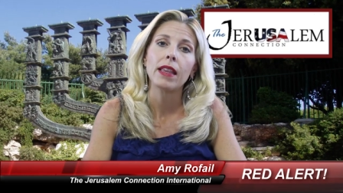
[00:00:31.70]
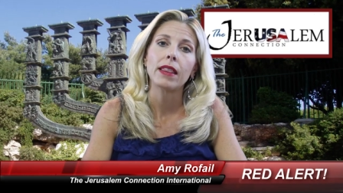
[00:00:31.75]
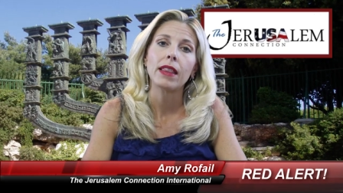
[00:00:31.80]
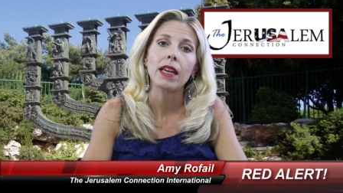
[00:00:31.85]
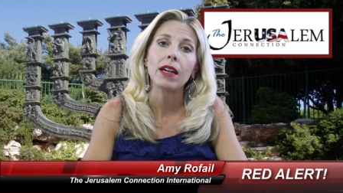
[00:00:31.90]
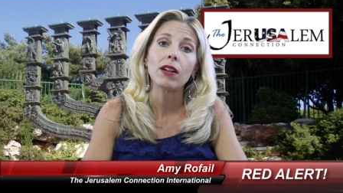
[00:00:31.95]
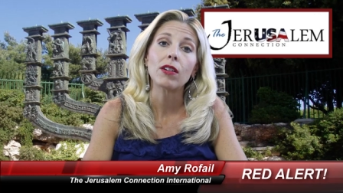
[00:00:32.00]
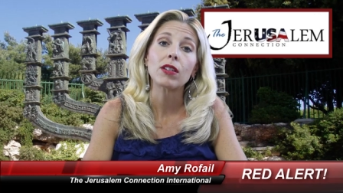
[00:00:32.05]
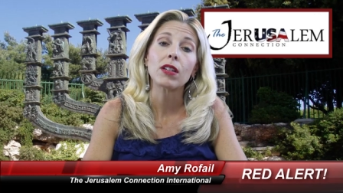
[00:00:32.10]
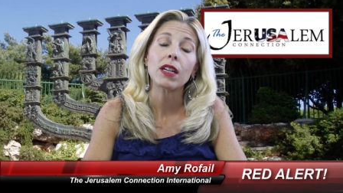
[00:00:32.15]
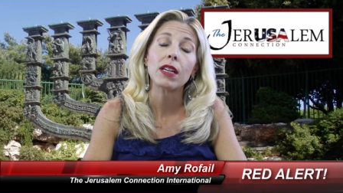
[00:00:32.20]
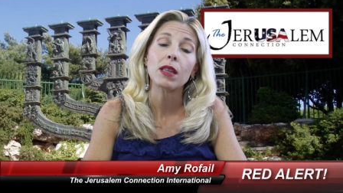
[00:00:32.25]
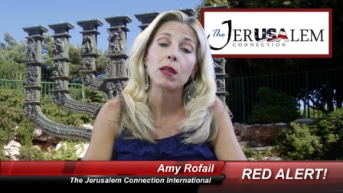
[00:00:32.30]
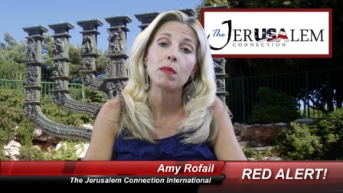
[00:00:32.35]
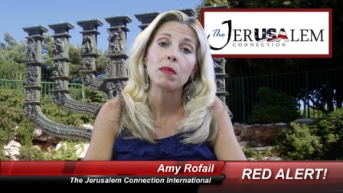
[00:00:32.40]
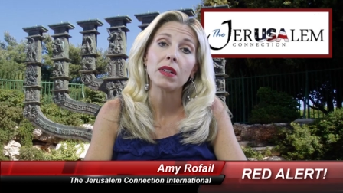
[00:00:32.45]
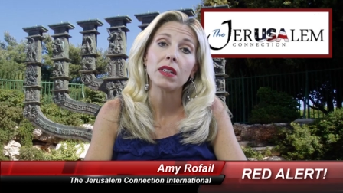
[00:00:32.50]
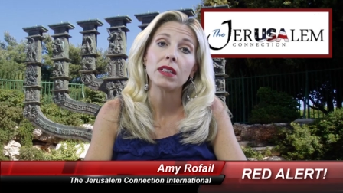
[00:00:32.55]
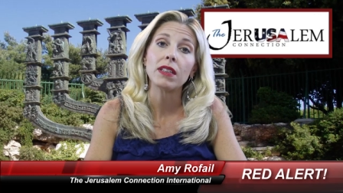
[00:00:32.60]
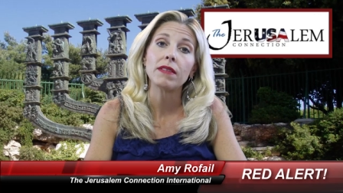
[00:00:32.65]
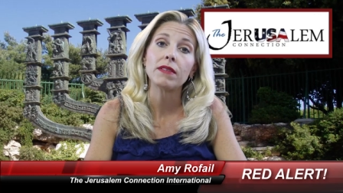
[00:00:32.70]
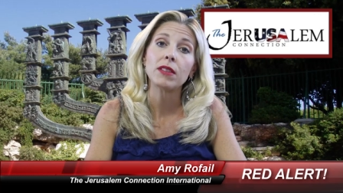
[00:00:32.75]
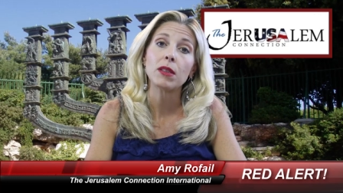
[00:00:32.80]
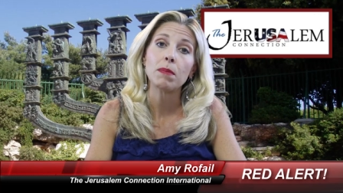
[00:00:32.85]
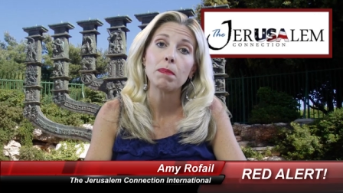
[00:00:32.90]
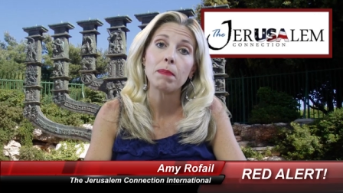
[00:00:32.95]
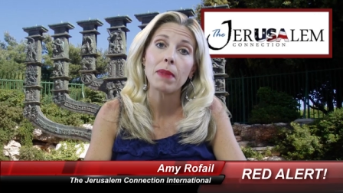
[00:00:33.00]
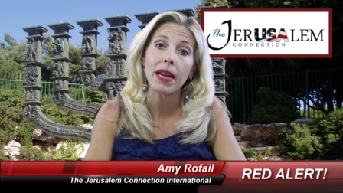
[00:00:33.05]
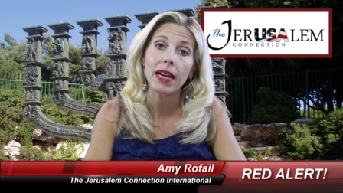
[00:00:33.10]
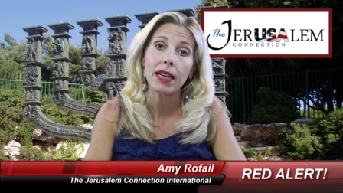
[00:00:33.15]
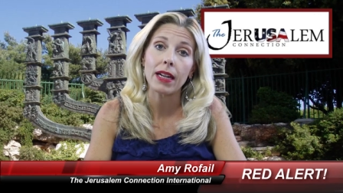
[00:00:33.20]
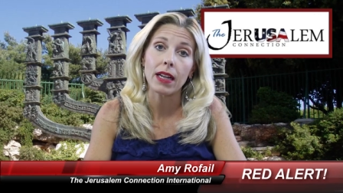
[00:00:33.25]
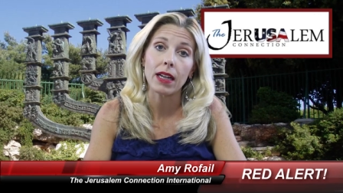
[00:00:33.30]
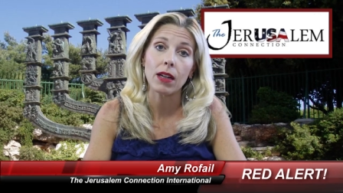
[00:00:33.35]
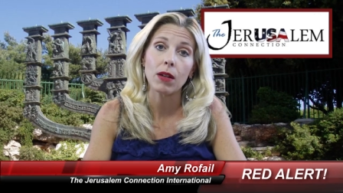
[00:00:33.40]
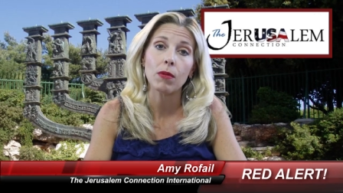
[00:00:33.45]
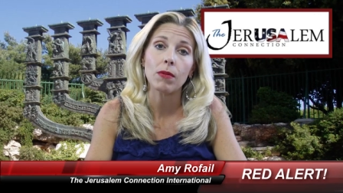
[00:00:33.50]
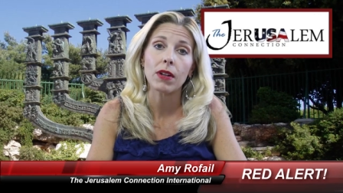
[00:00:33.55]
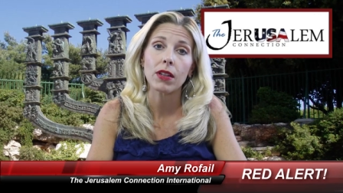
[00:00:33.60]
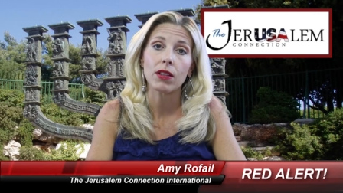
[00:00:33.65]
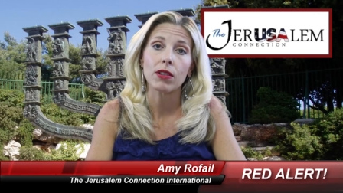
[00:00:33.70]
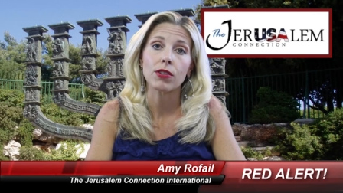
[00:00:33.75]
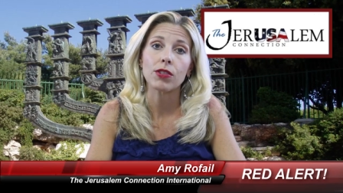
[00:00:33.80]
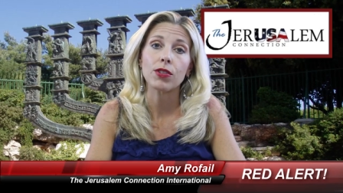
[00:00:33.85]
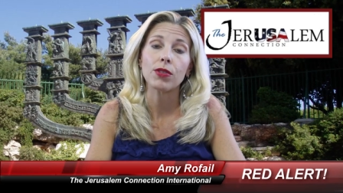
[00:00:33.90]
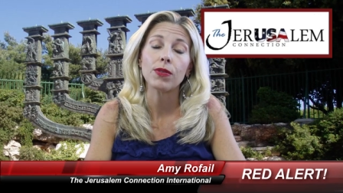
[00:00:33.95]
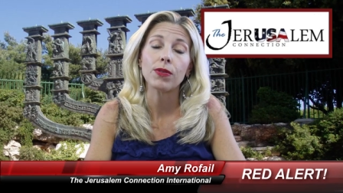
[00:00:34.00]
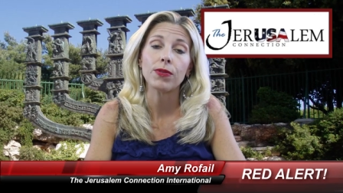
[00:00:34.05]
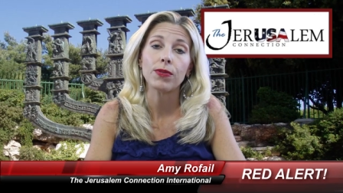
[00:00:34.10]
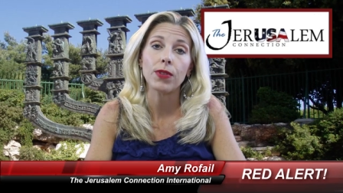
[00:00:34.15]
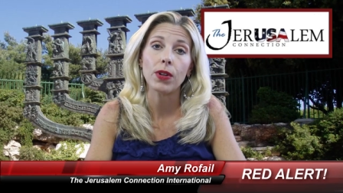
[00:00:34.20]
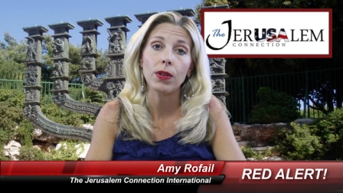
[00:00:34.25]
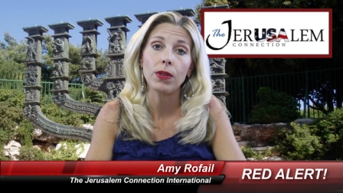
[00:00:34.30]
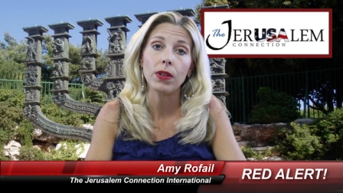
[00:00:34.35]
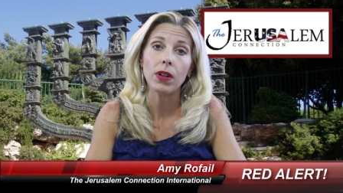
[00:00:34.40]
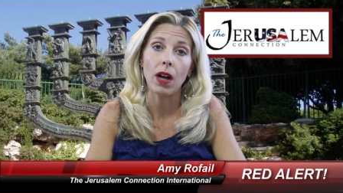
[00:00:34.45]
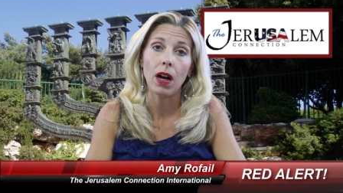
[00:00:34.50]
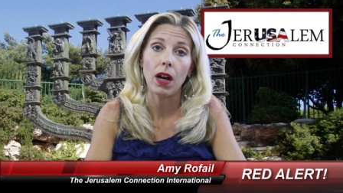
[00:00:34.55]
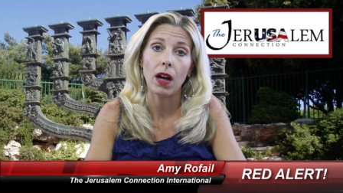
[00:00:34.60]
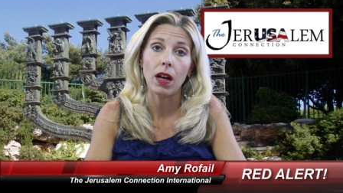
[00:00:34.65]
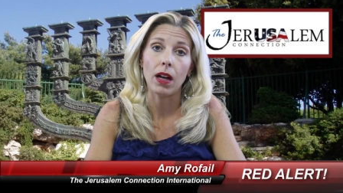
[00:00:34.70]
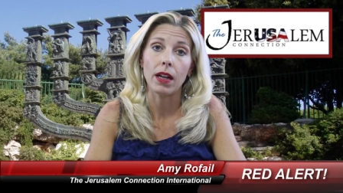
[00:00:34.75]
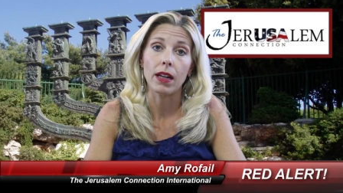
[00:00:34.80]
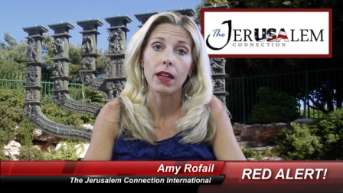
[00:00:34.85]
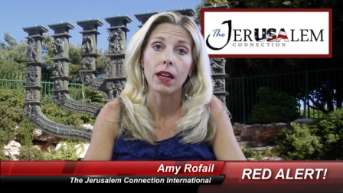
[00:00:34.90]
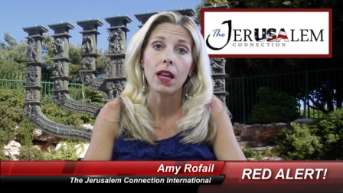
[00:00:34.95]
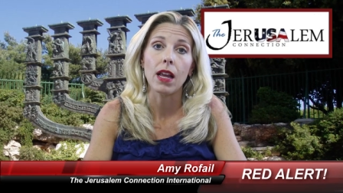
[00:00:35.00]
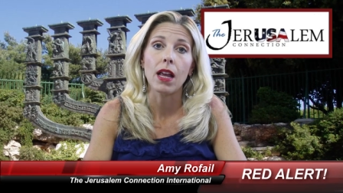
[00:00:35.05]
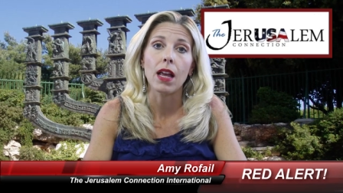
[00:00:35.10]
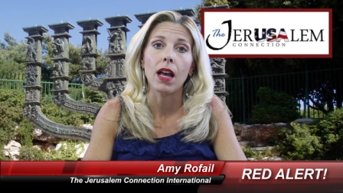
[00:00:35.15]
They are in the middle of debating whether to vote on